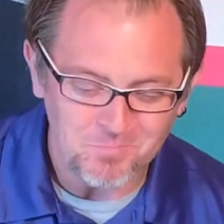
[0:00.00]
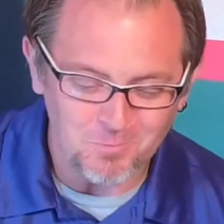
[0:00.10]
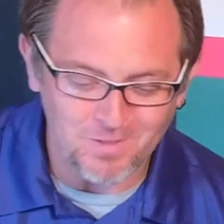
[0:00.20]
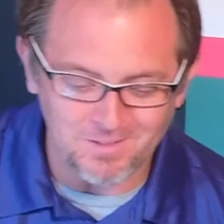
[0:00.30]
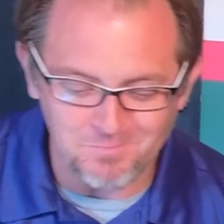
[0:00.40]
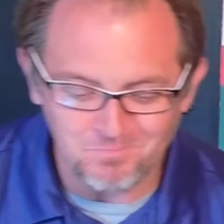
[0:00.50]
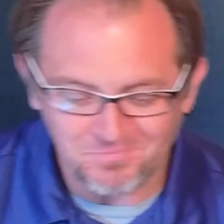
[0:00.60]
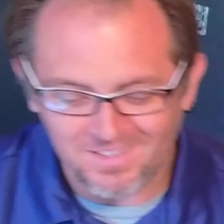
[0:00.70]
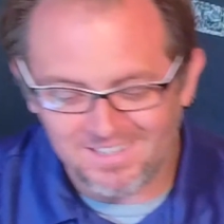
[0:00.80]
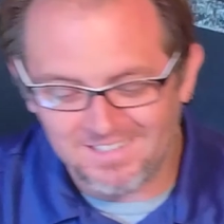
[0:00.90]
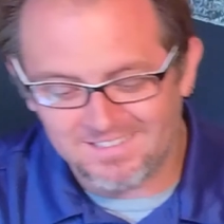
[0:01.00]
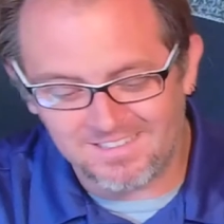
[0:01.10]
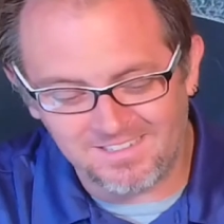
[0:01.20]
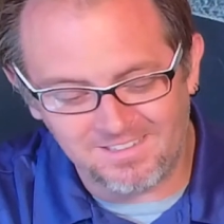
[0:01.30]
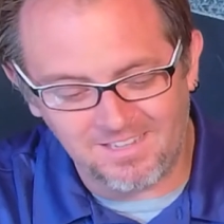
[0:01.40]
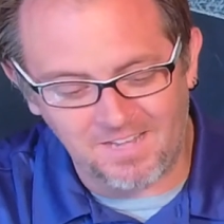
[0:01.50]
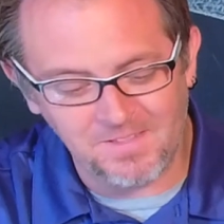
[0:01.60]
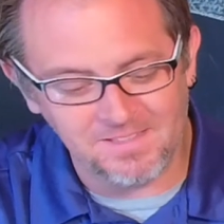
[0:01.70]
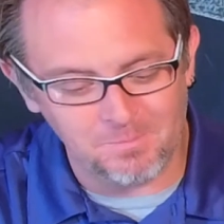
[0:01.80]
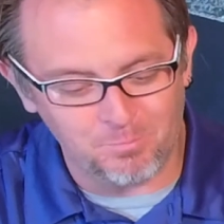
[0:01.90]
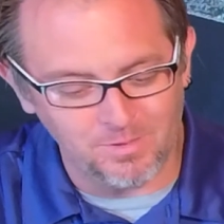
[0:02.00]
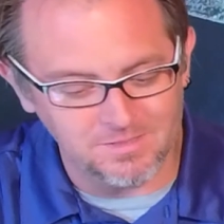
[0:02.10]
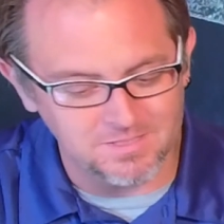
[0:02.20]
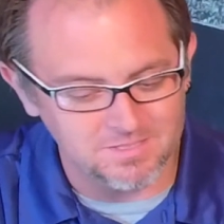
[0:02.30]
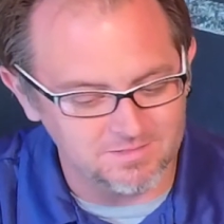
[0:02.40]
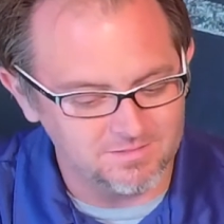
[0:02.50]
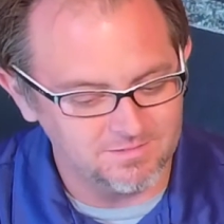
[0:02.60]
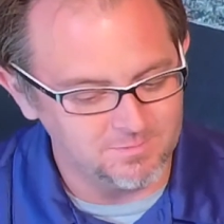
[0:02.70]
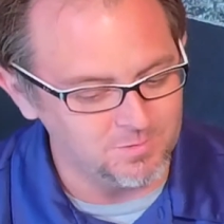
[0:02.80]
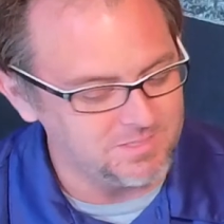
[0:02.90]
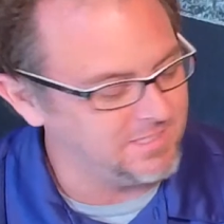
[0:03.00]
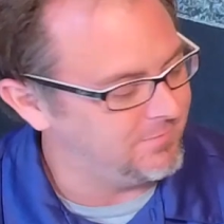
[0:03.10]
Well, I think that brings us towards the end of